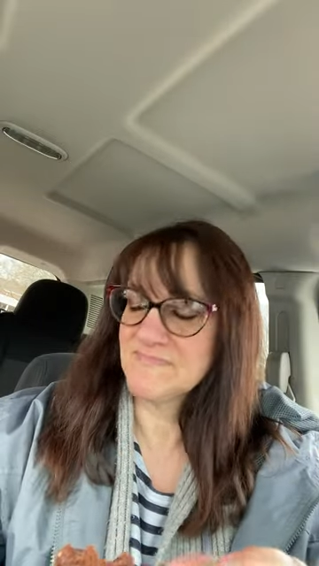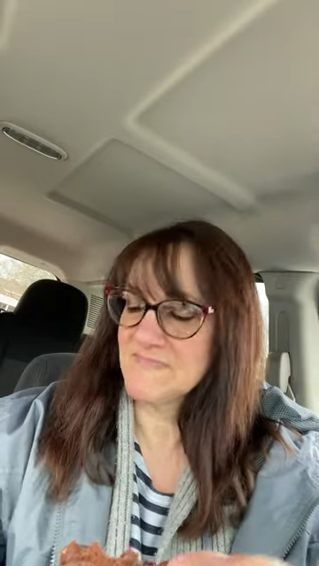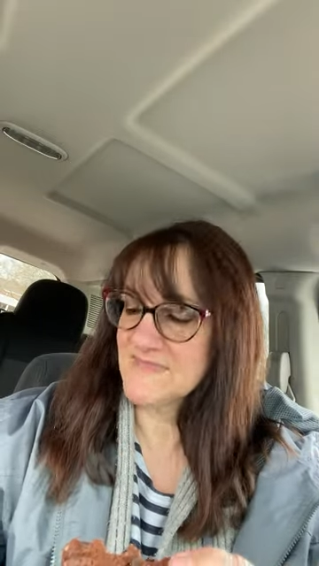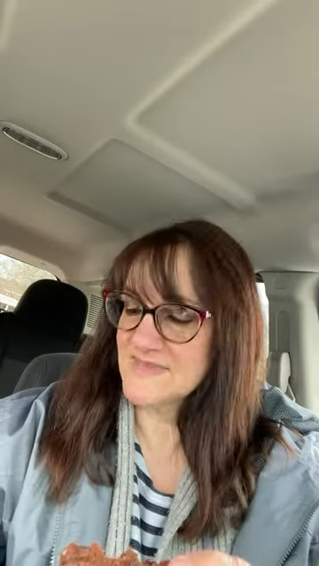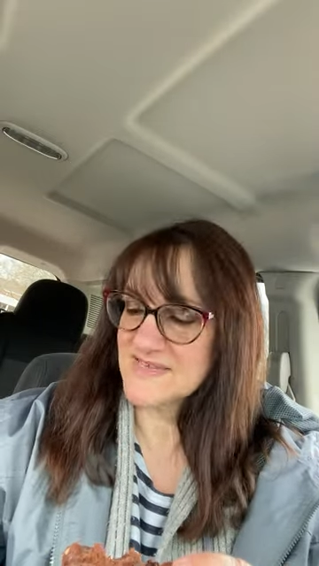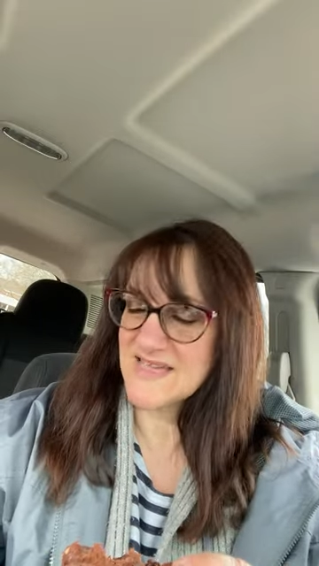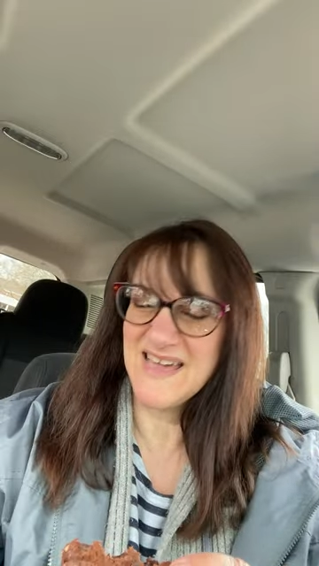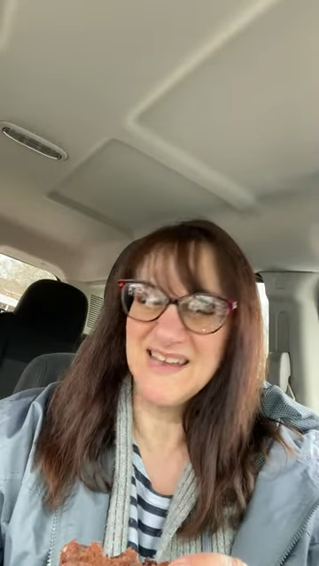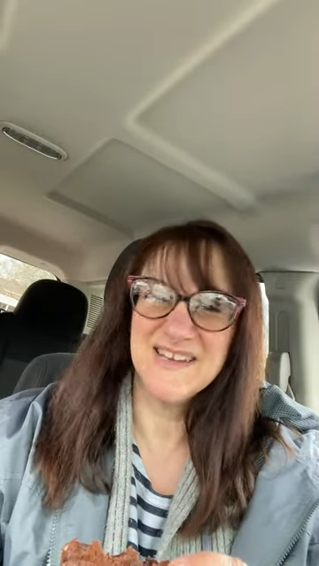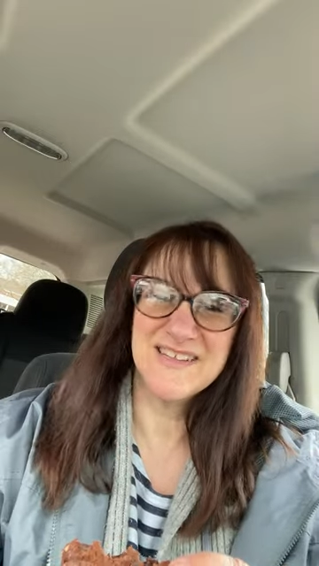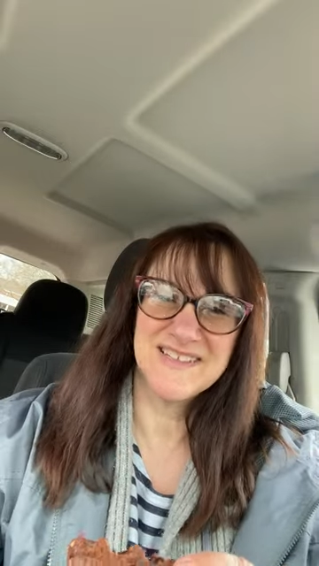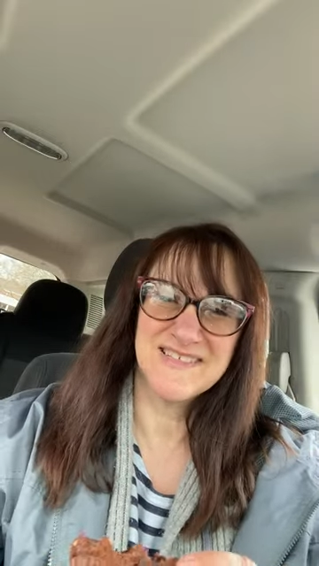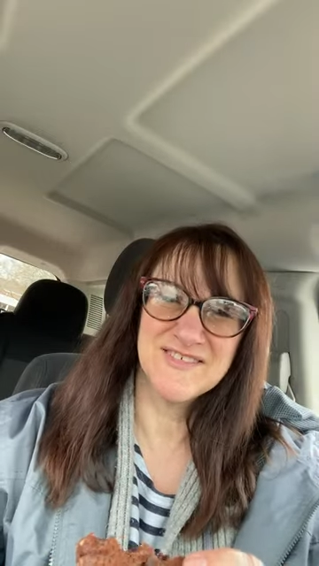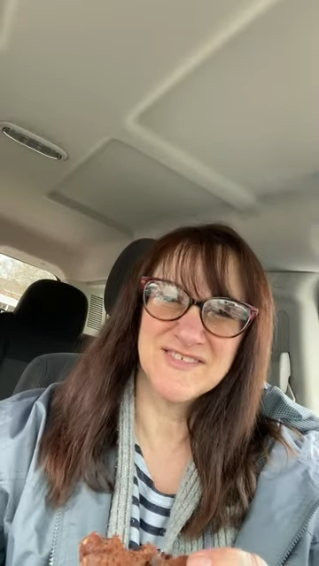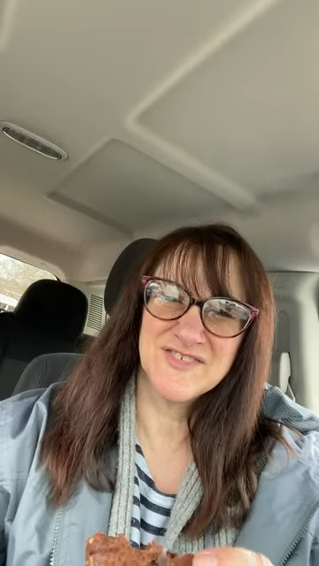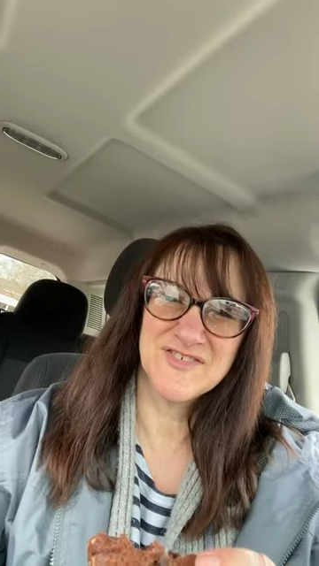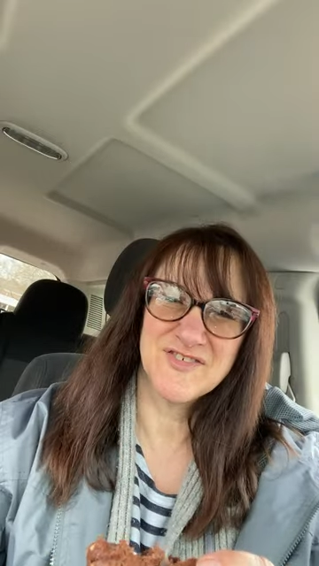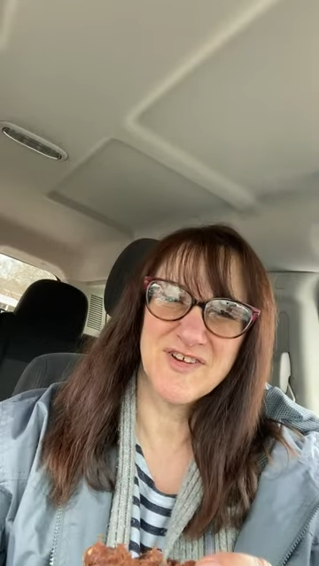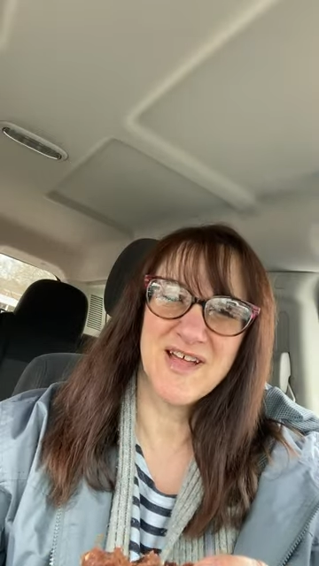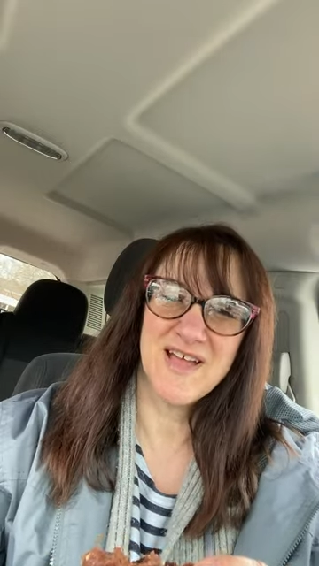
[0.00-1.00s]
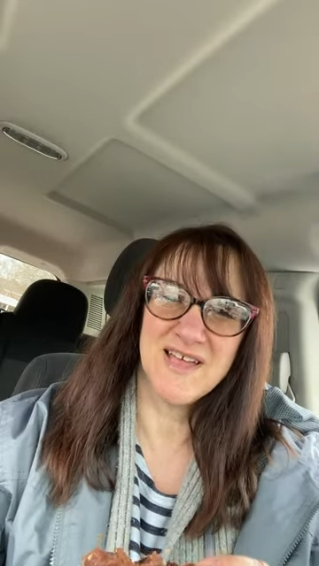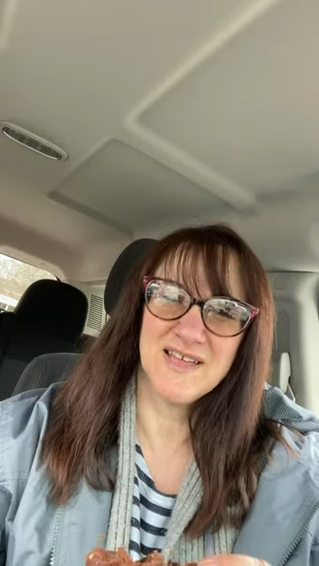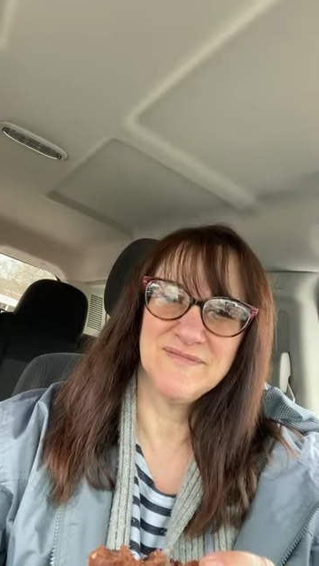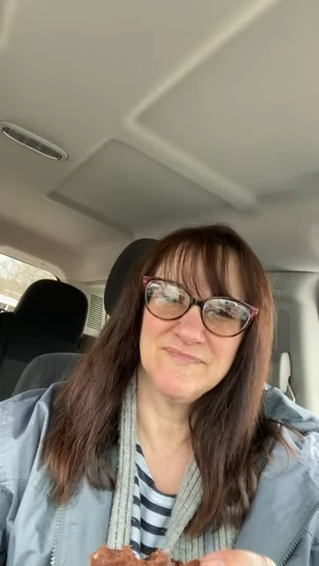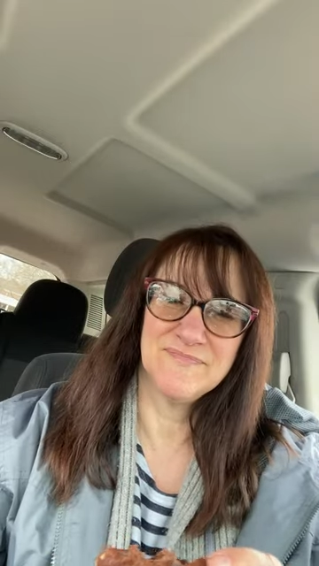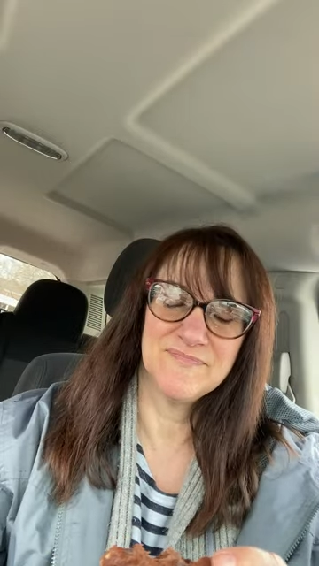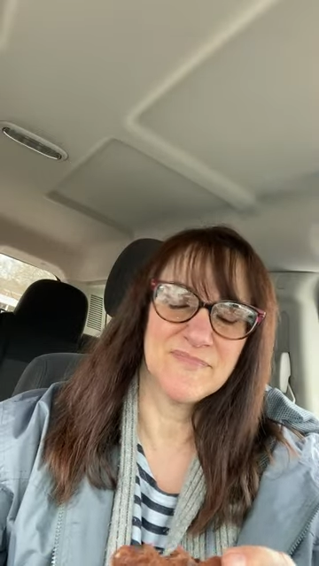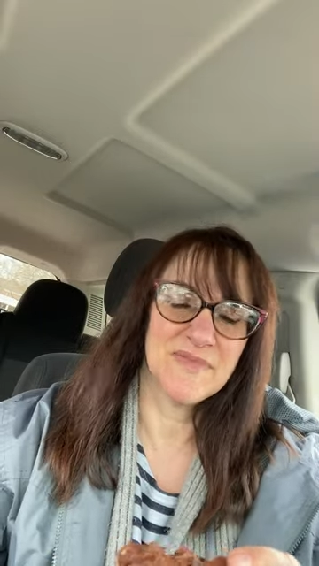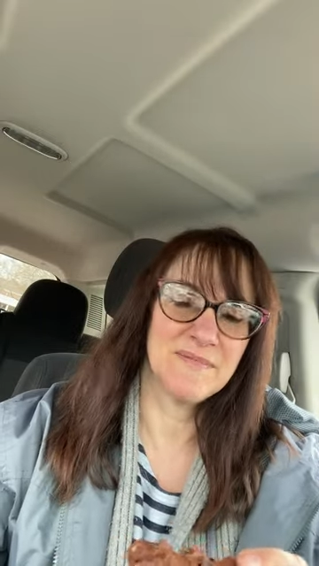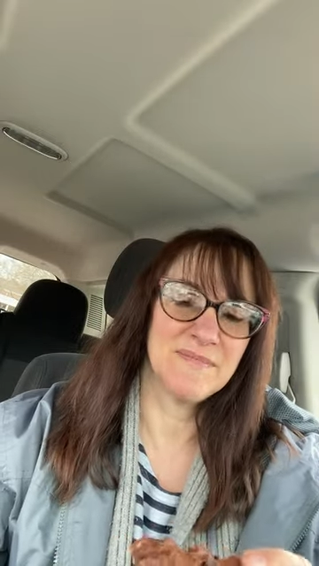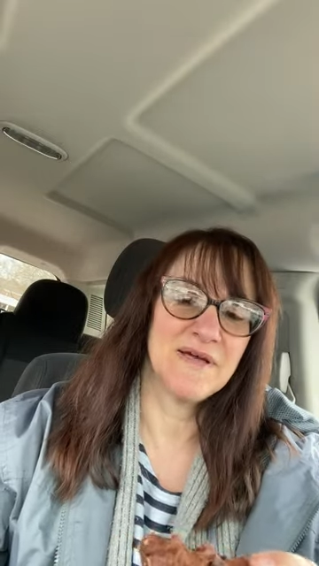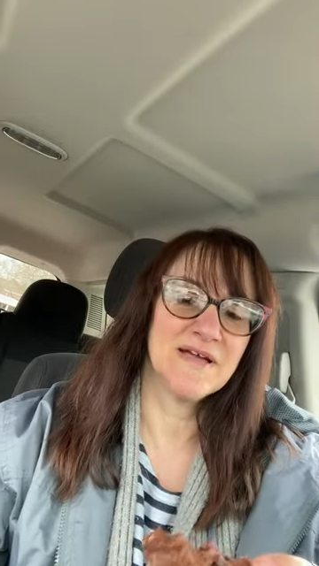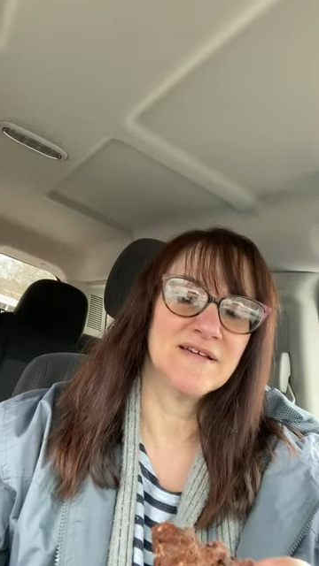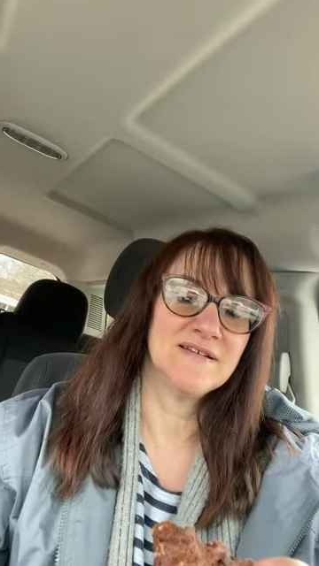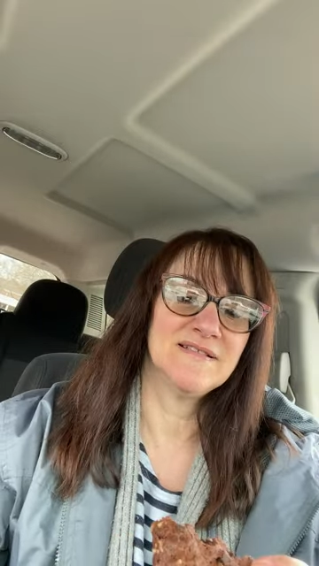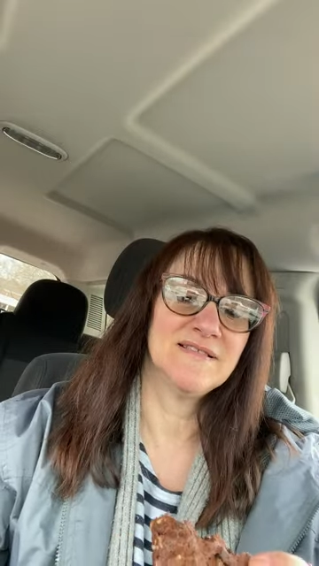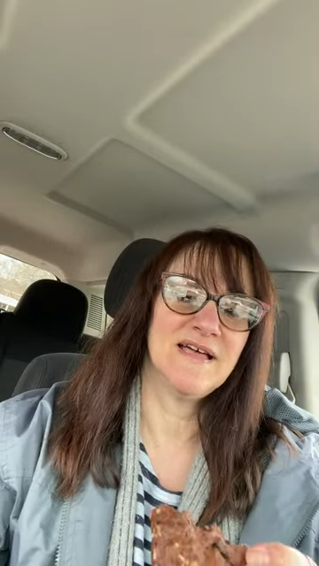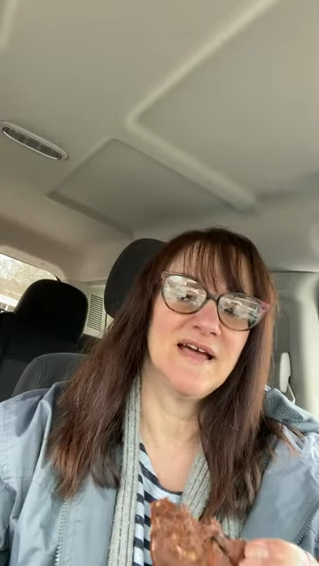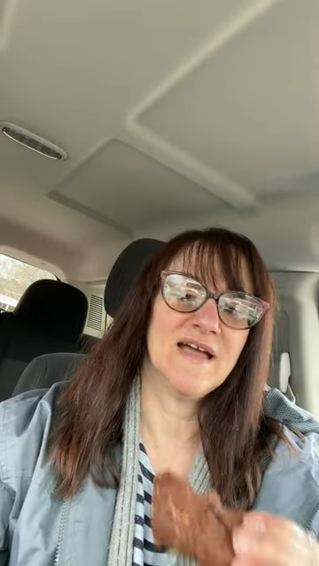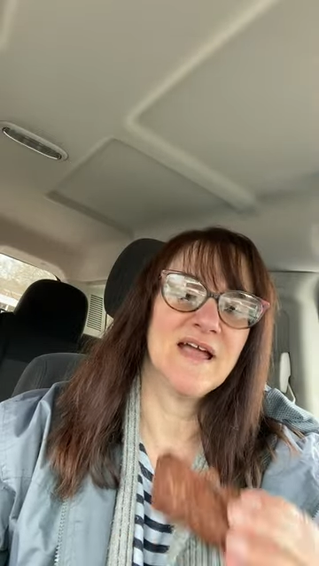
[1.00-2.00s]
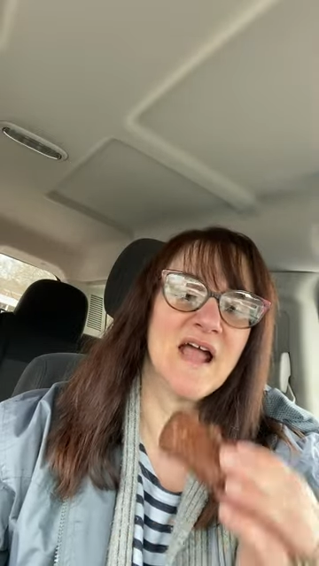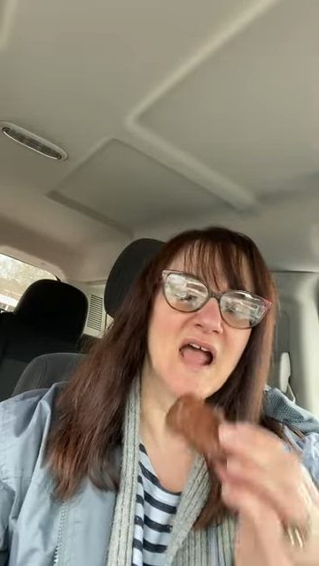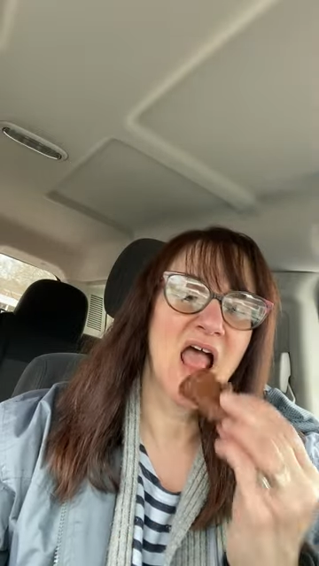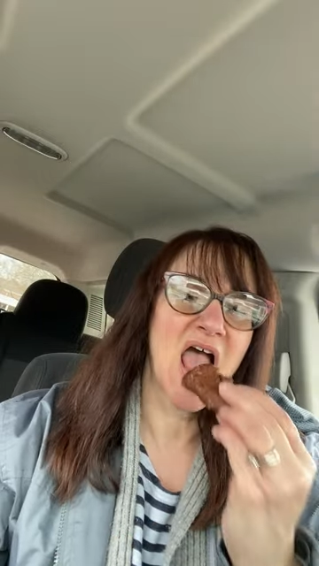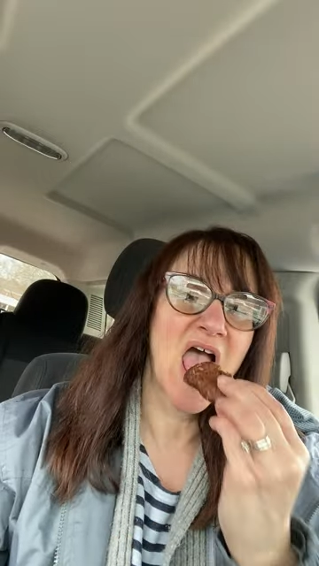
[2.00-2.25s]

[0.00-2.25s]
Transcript: It's kind of, it looks dry, I'm not gonna lie.